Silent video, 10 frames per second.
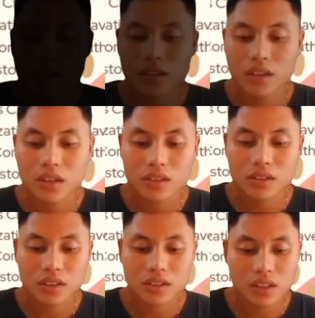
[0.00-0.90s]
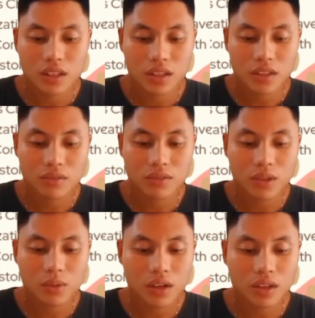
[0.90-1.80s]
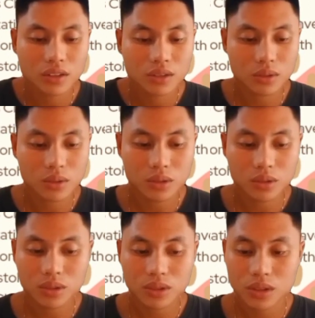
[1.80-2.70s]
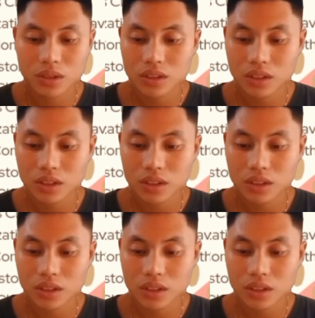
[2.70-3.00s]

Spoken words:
It encourages young individuals to go to church